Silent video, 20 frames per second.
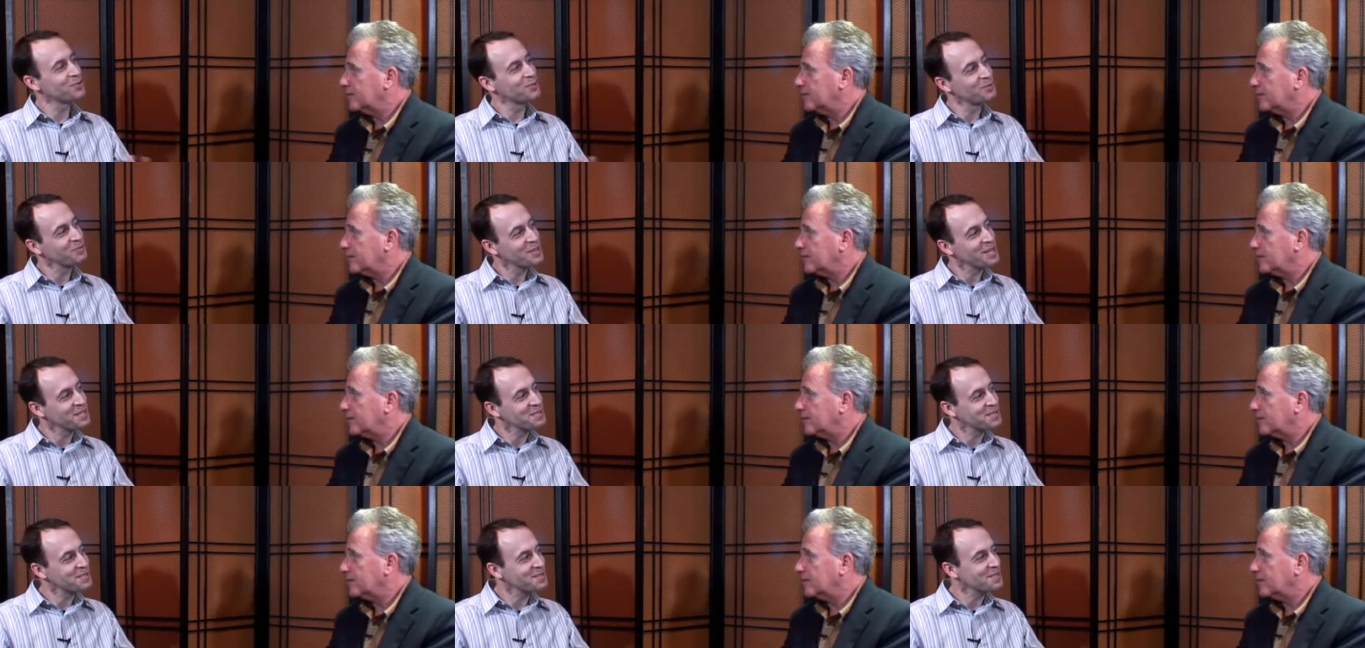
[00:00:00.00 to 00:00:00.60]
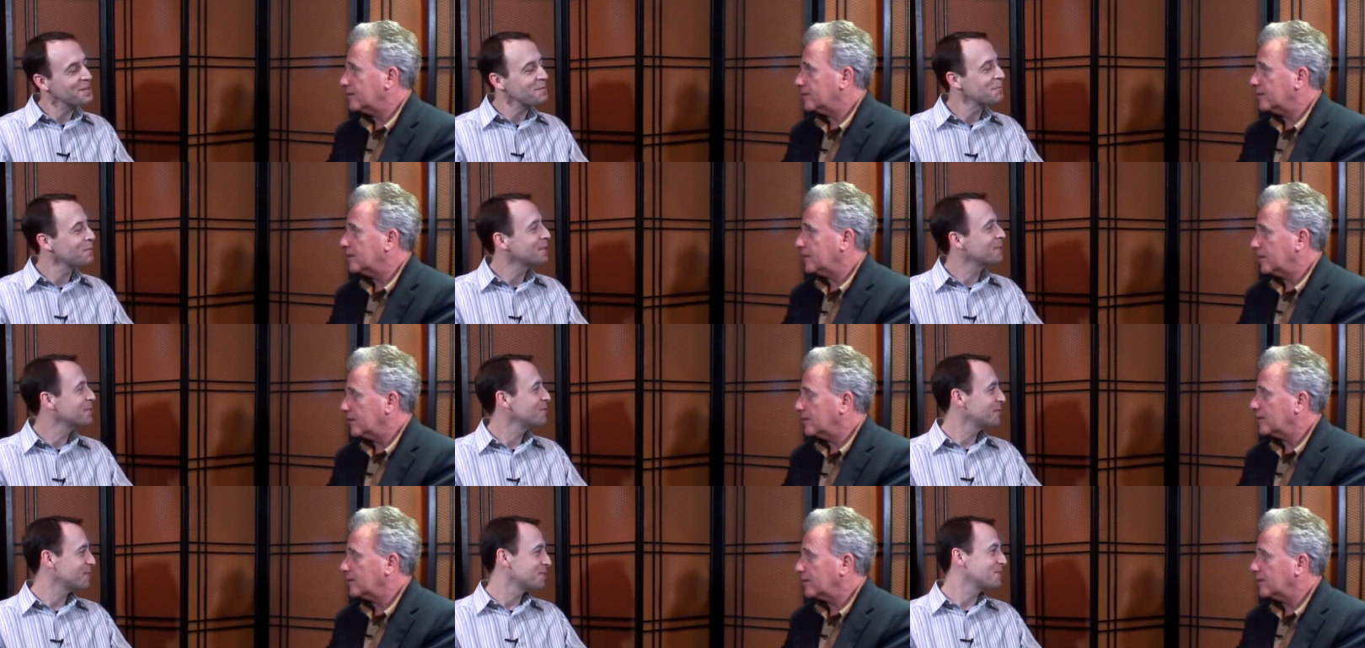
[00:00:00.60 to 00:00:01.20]
Speaker 1: or if that's assembly
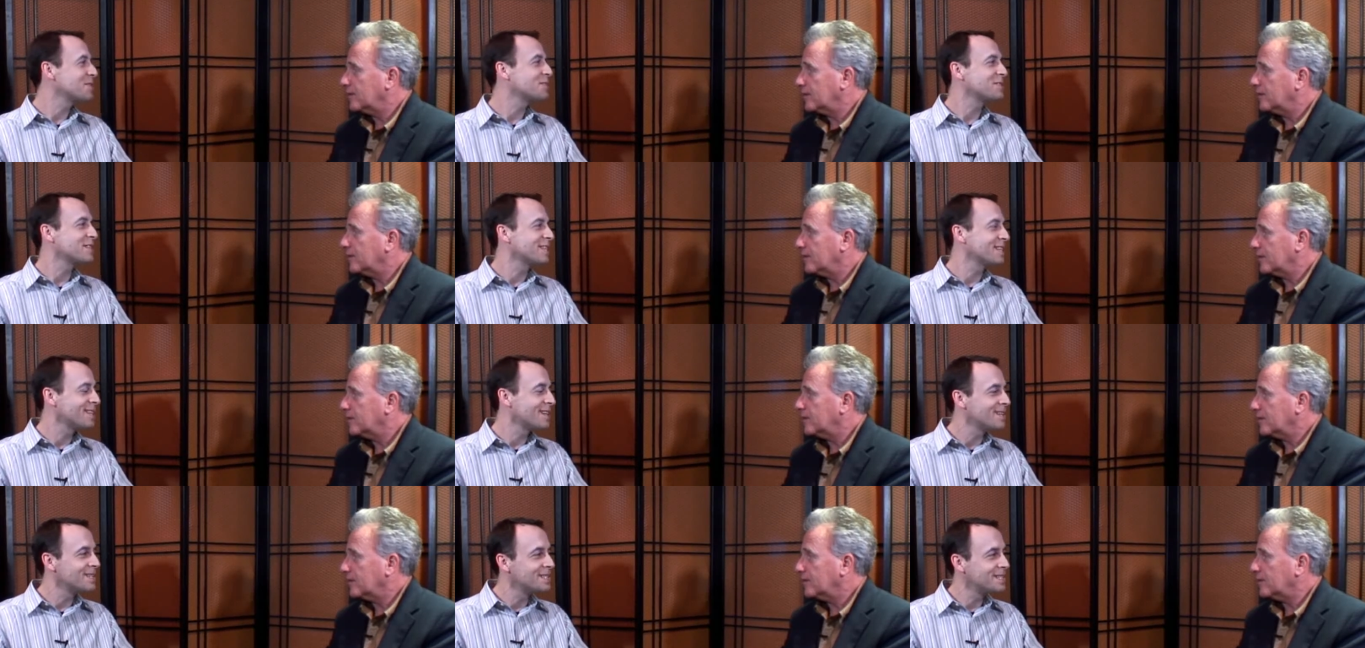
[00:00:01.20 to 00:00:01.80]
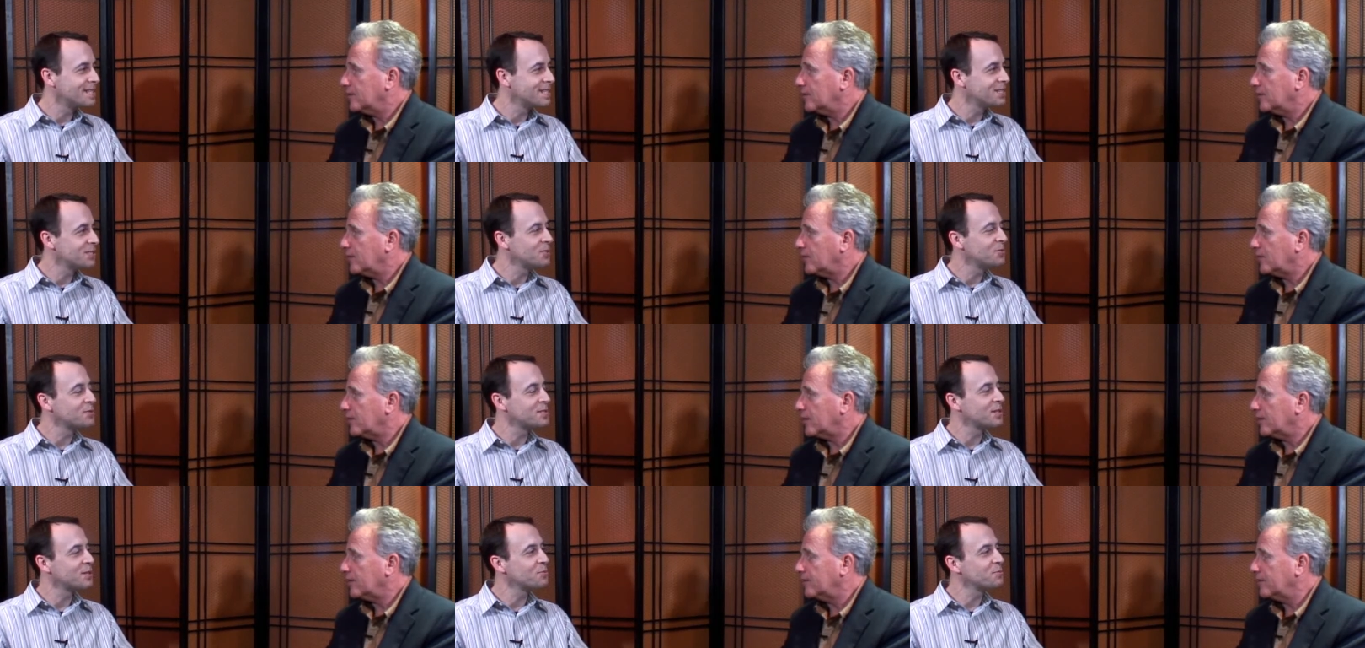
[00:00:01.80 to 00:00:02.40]
of existing content, you
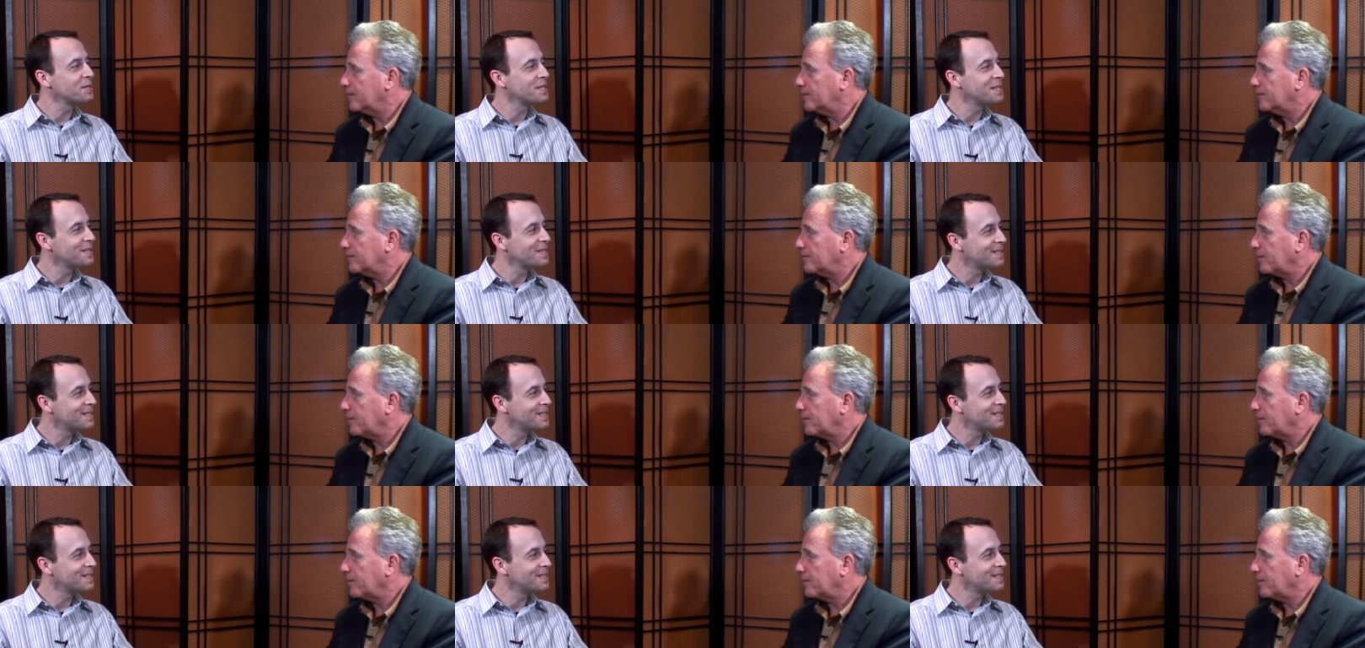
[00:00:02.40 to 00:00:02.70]
okay. tell me.